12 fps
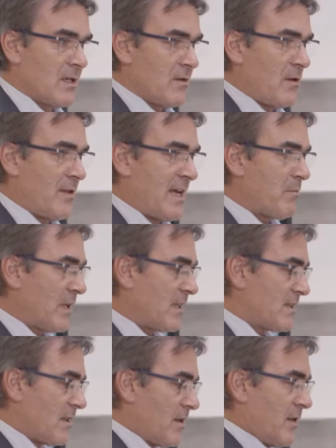So that
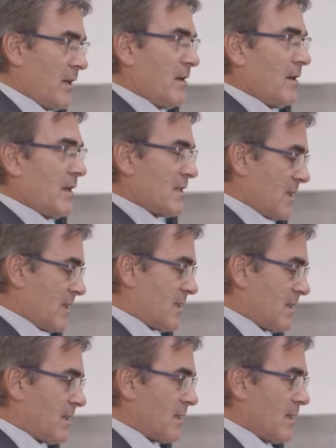means the
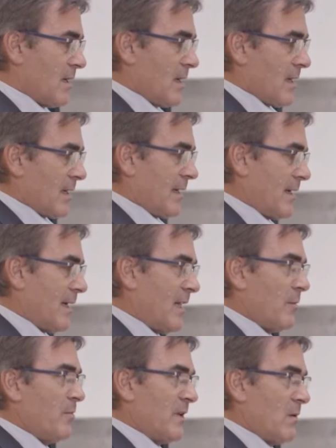assistant can
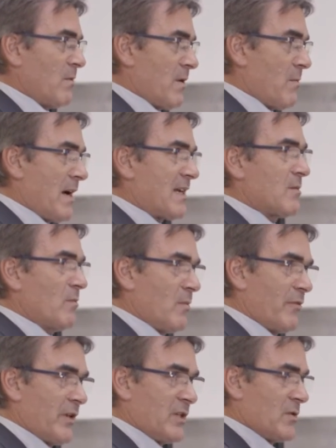help me with a maximum
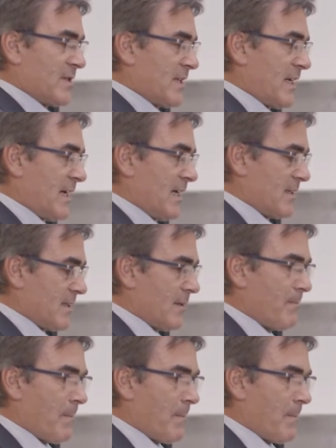of her two sides,